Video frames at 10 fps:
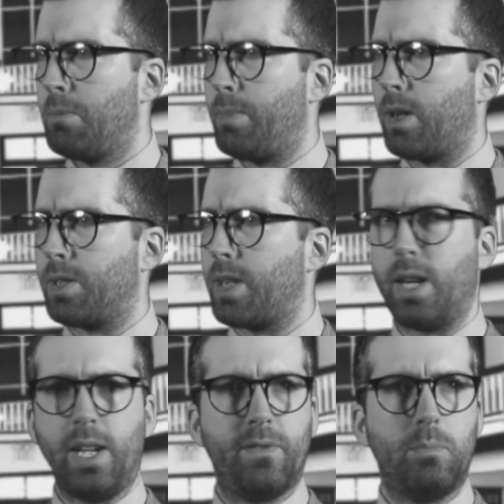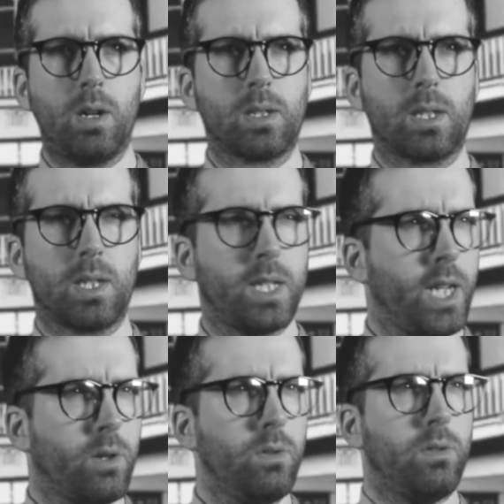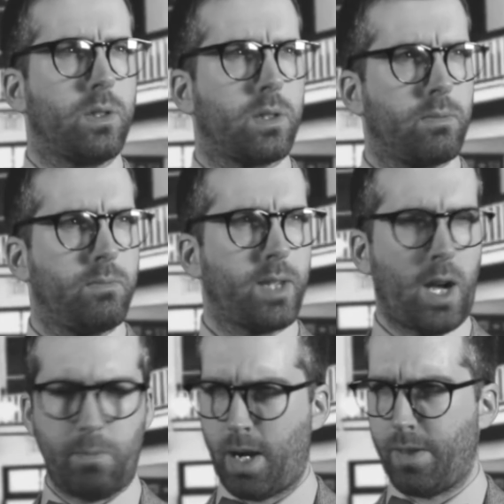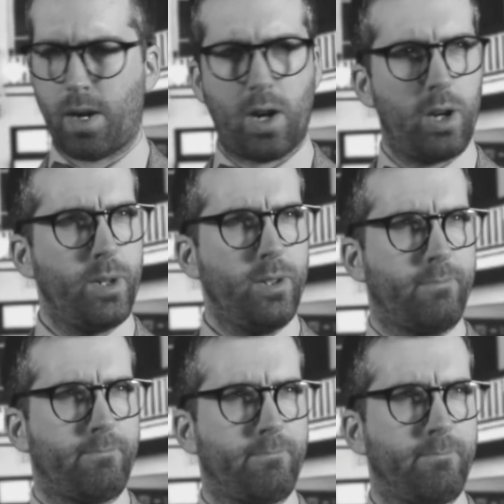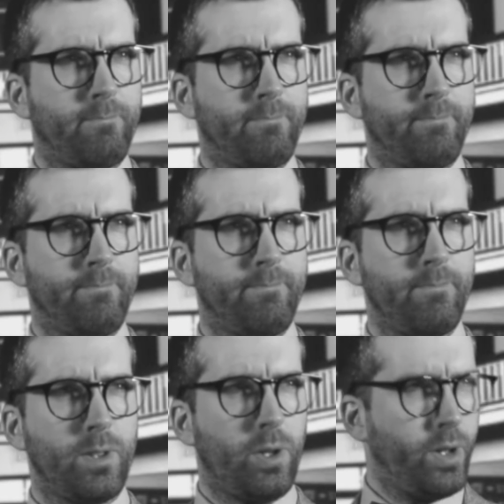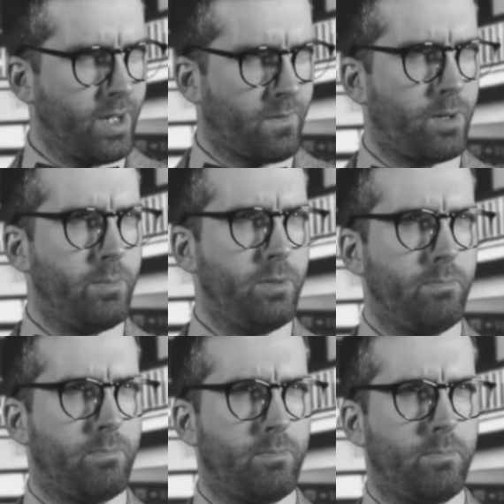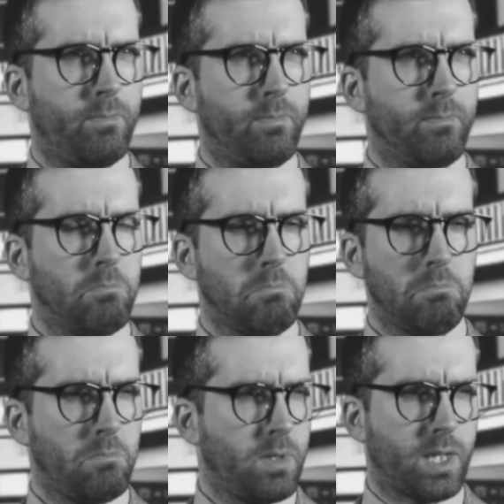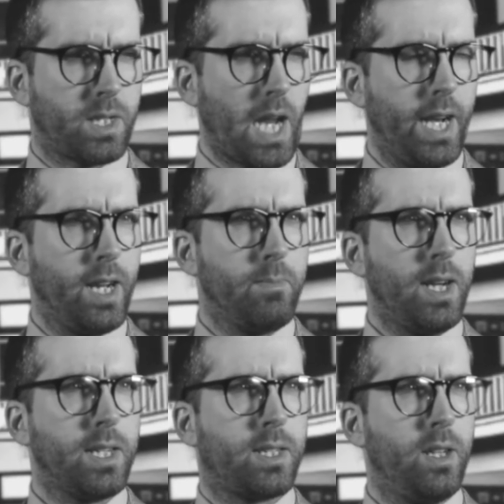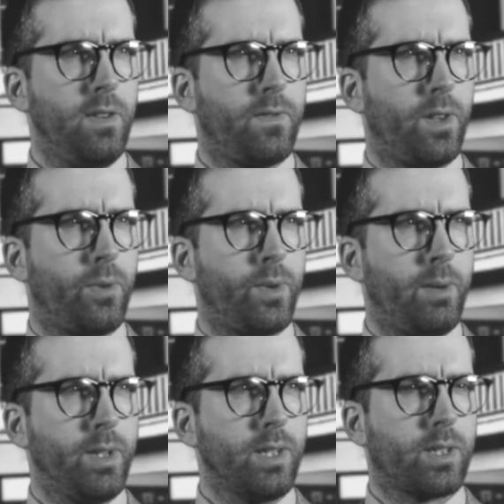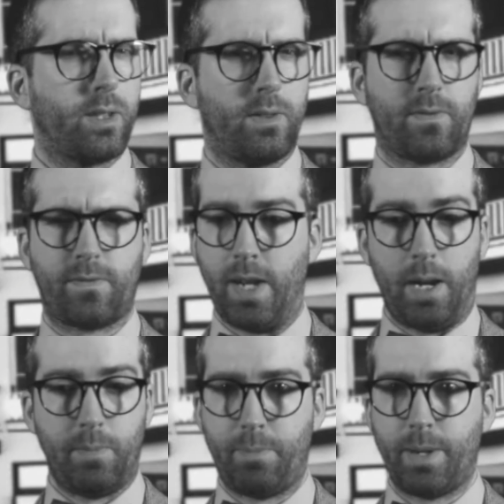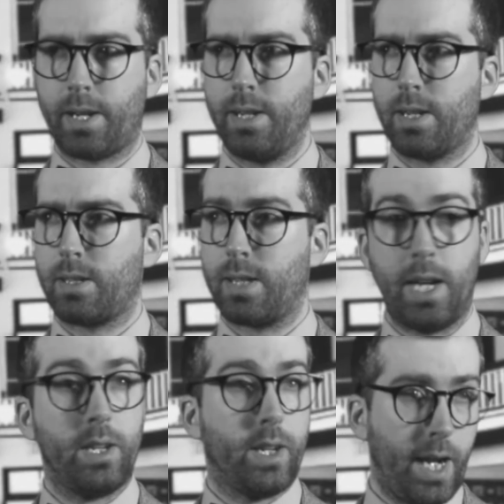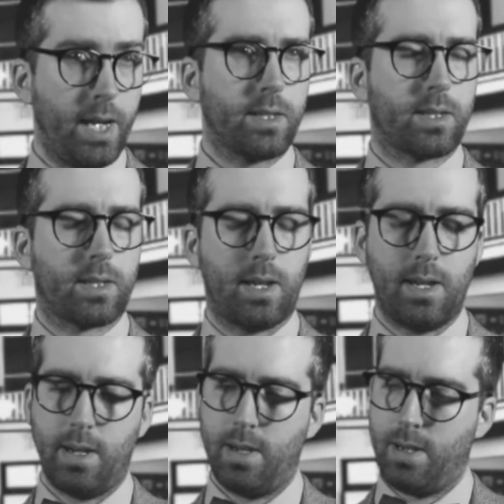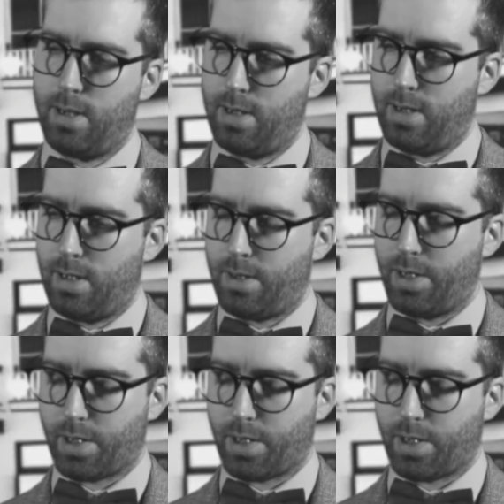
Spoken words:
Because I live amongst the seagulls down by the harbor, learning from them, sustaining myself on the remnants of family picnics, and yes, the